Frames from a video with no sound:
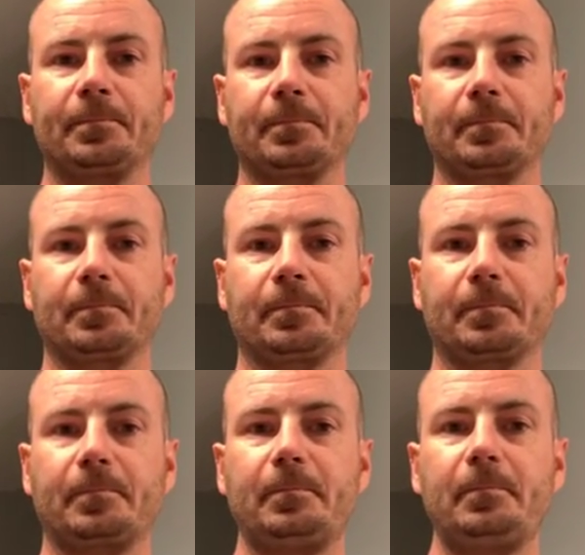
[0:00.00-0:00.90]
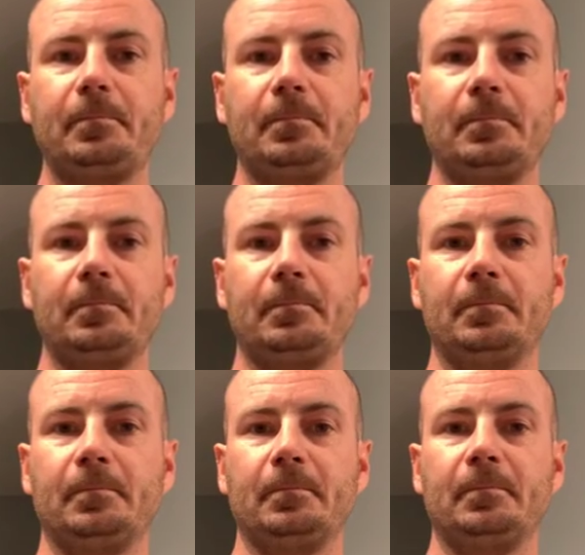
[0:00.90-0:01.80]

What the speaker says: [no speech]